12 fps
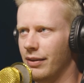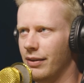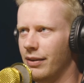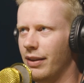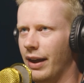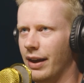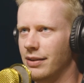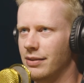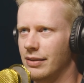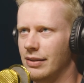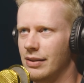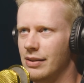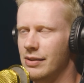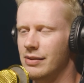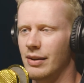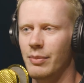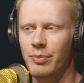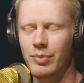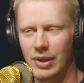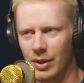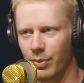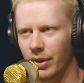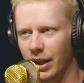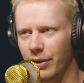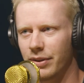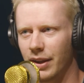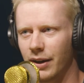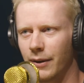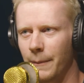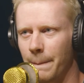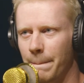that some people out there,